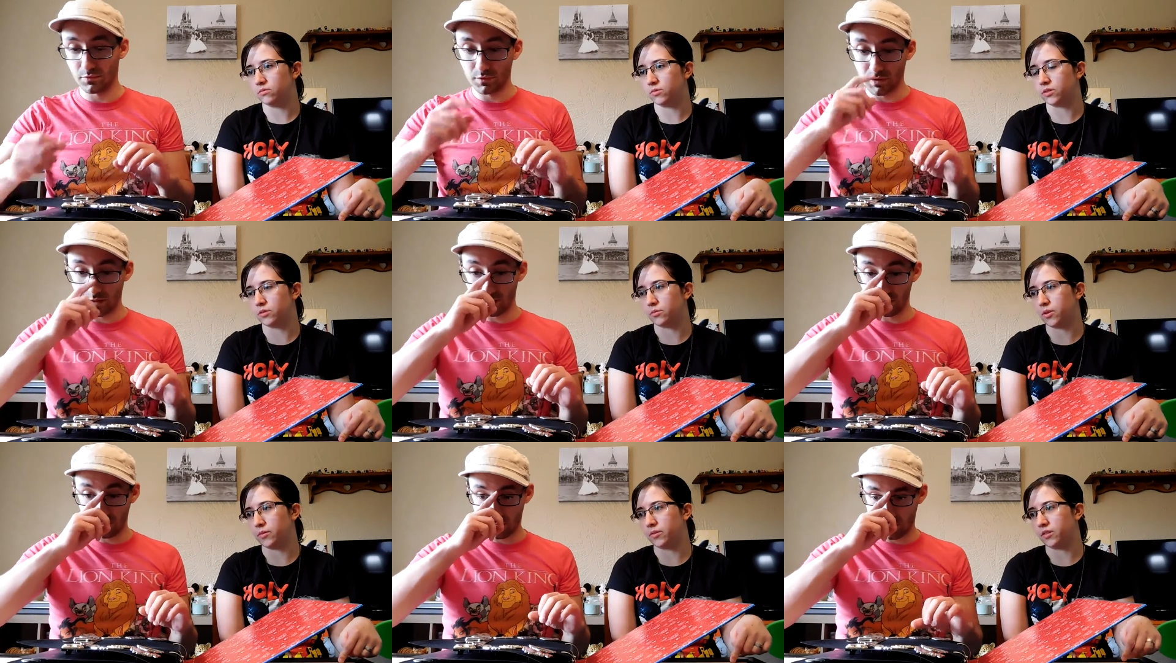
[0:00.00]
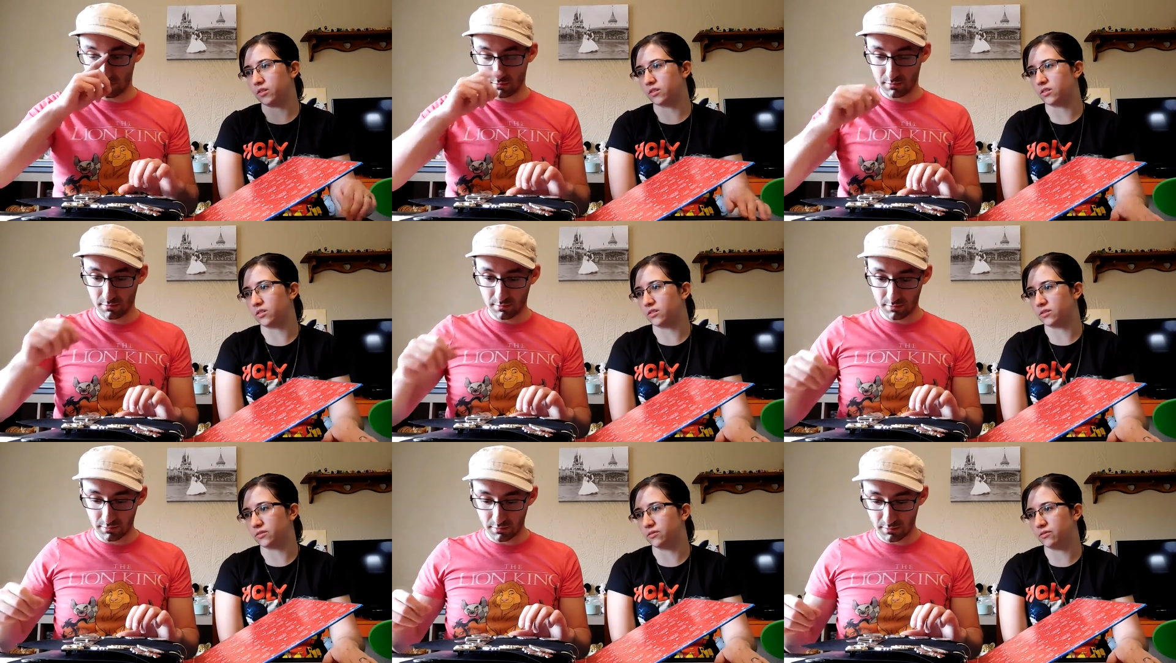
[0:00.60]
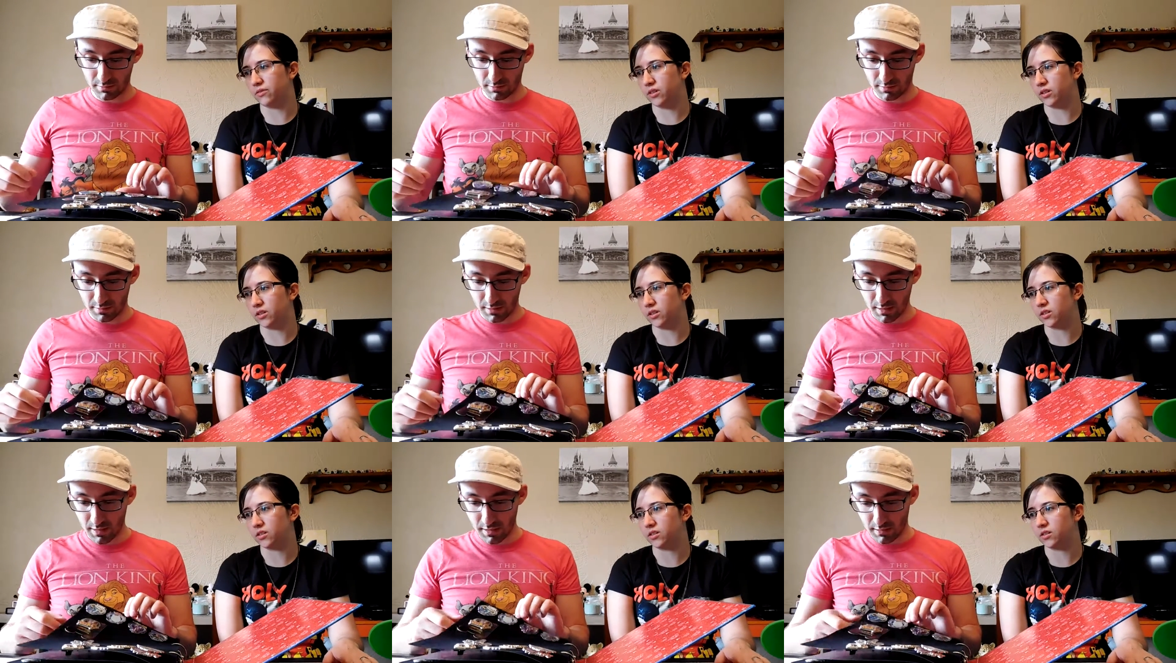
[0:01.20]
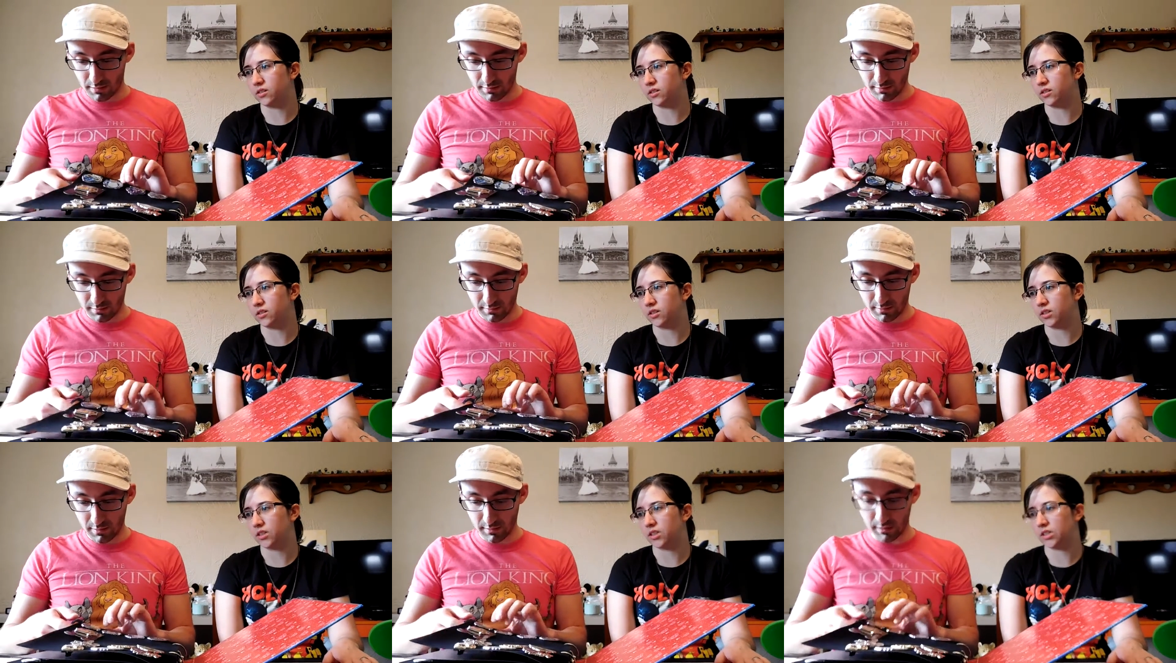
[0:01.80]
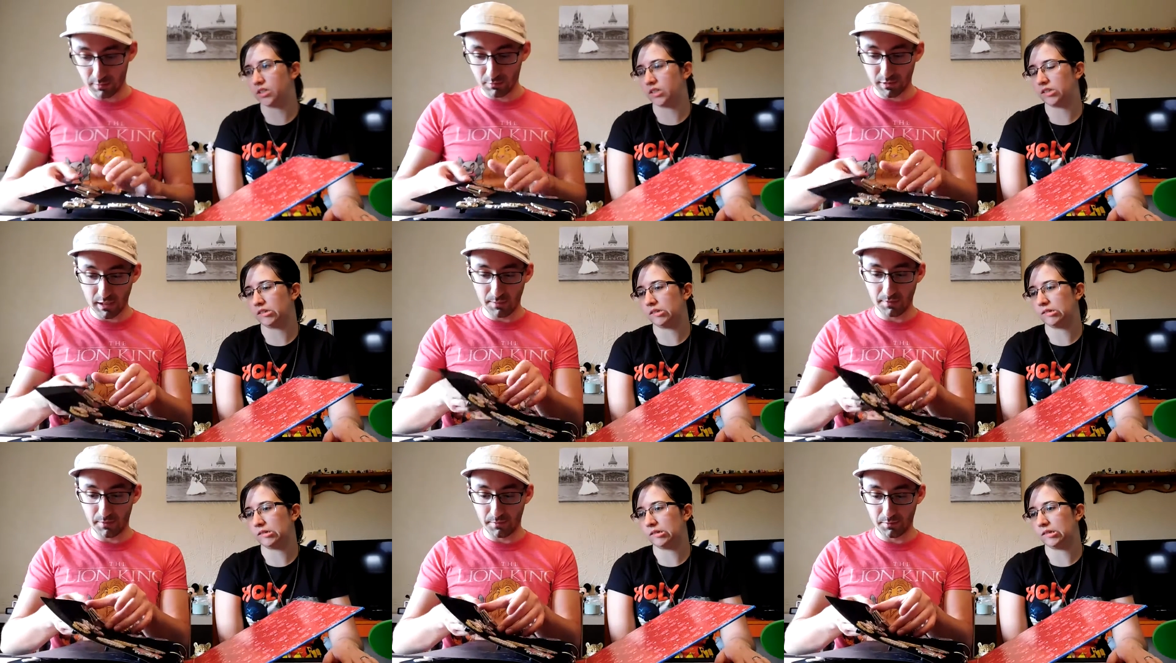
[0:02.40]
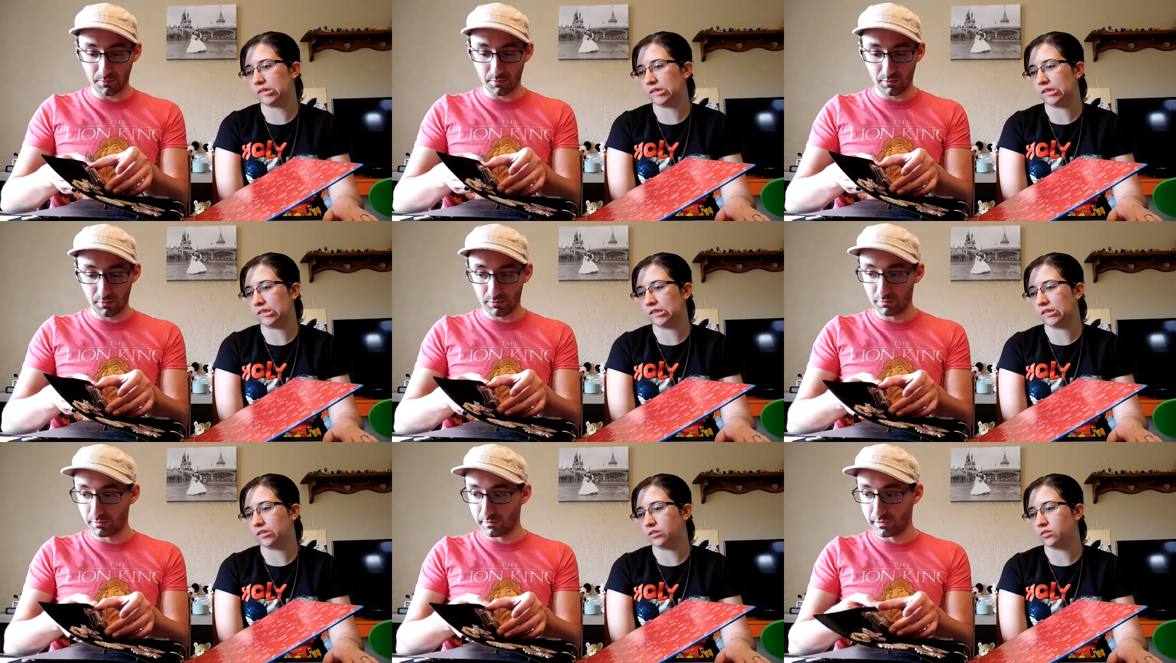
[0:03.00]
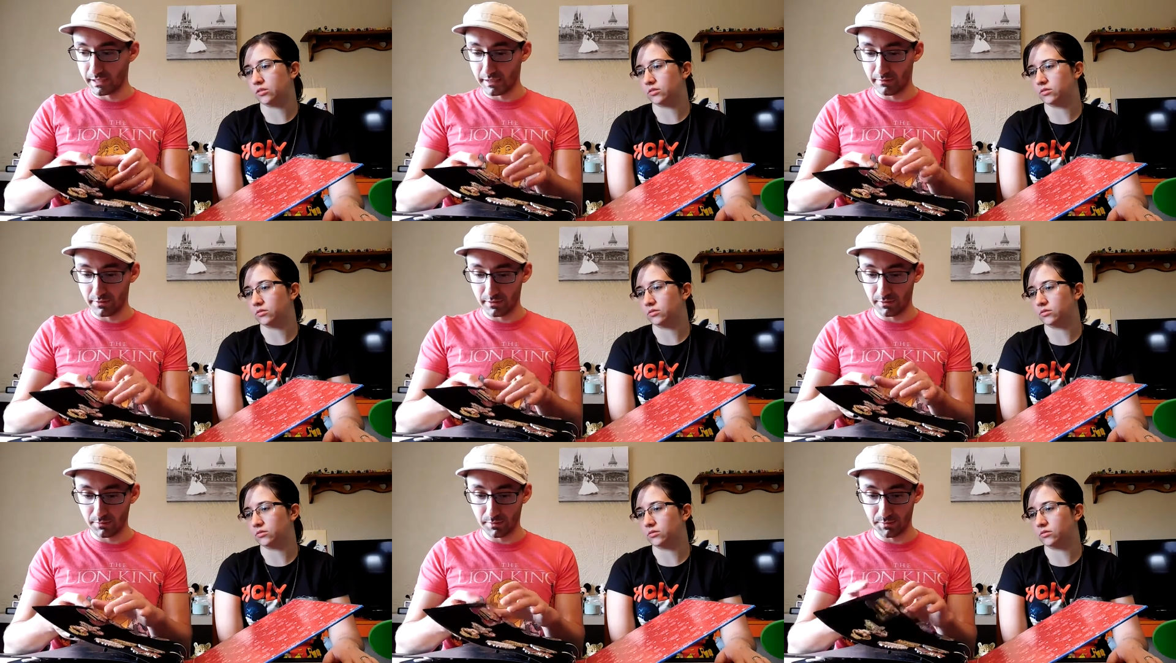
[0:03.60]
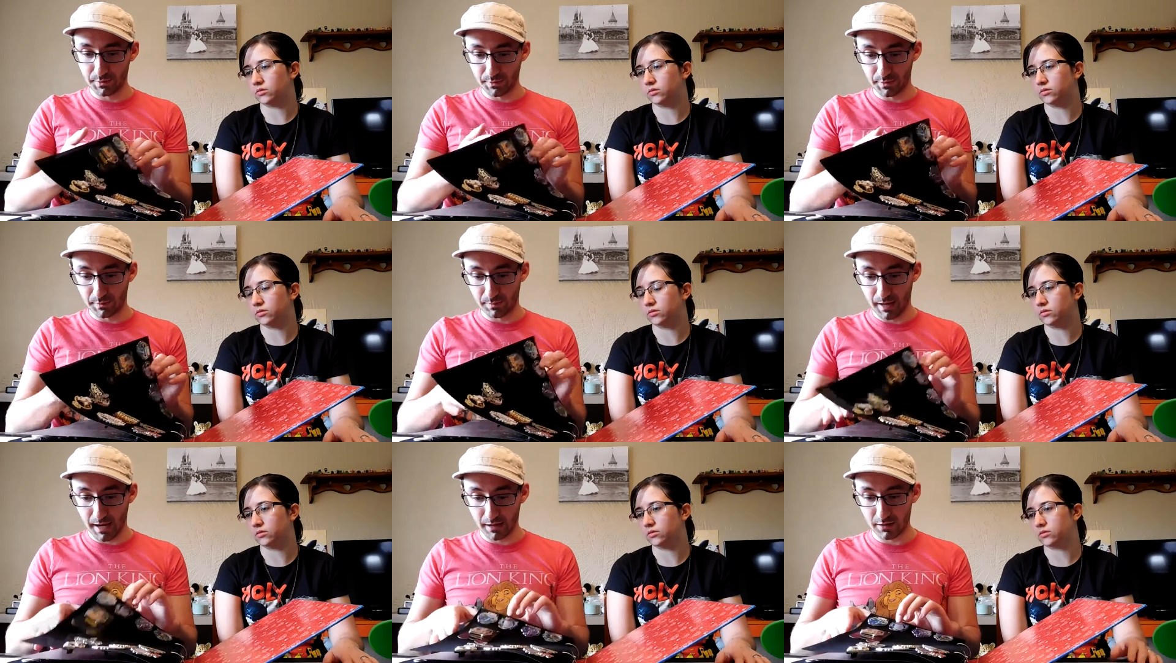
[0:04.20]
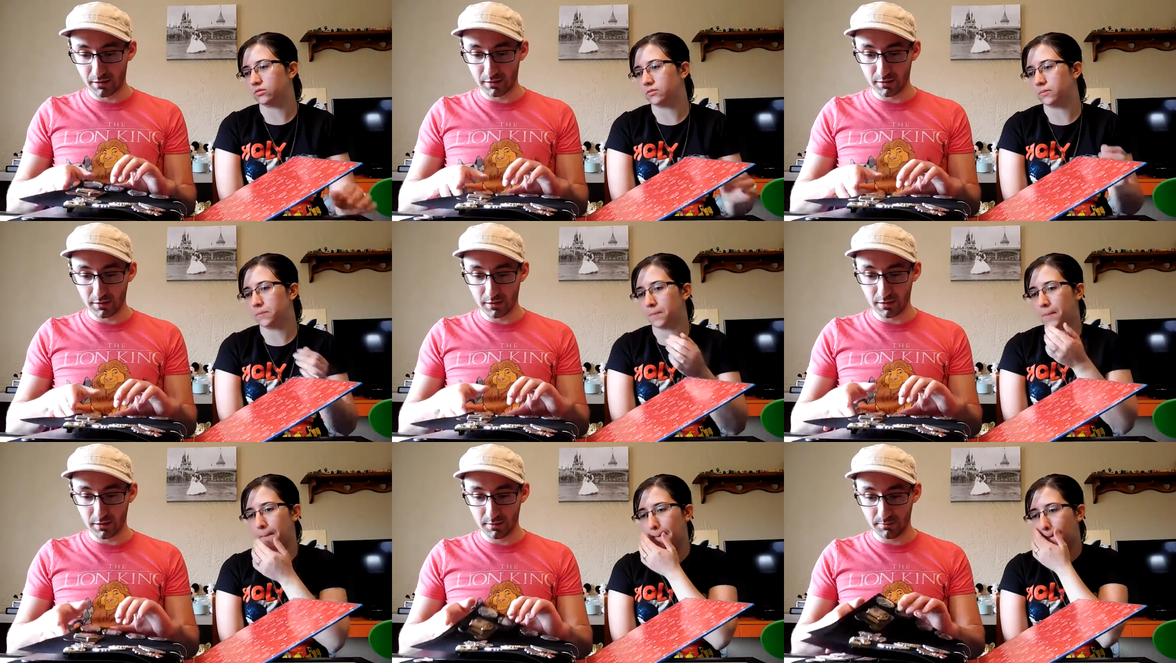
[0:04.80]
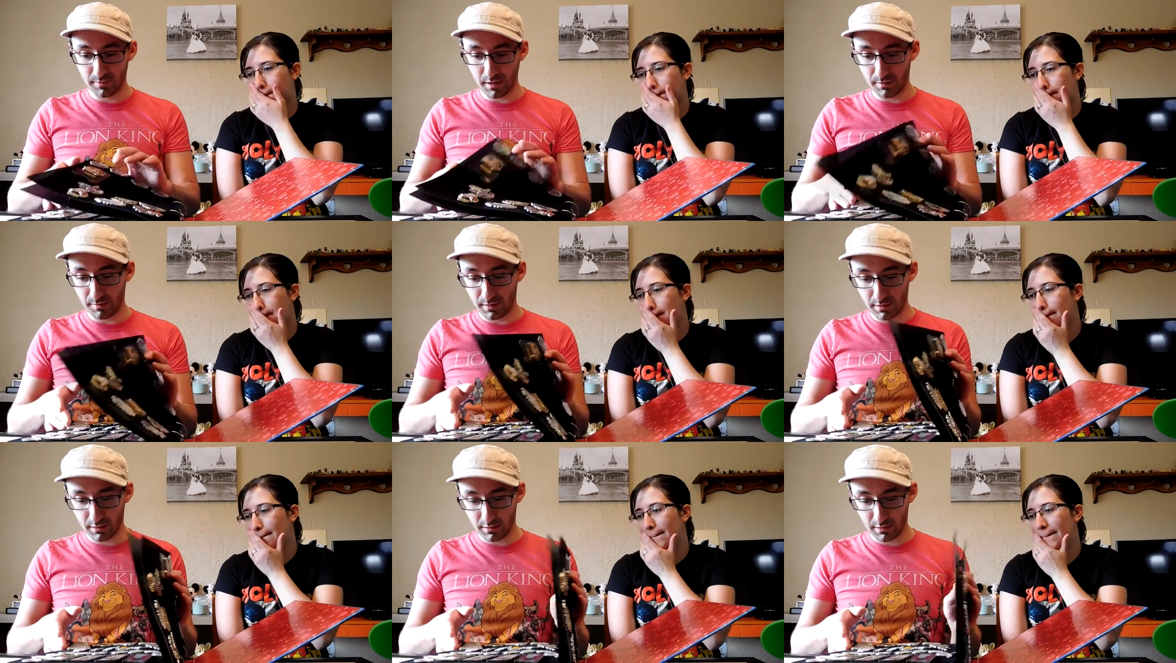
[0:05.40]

Speaker 1: Okay. Probably not all of them. Yeah, so, well, some of them we'll, we'll leave in. The ones with the backers, maybe.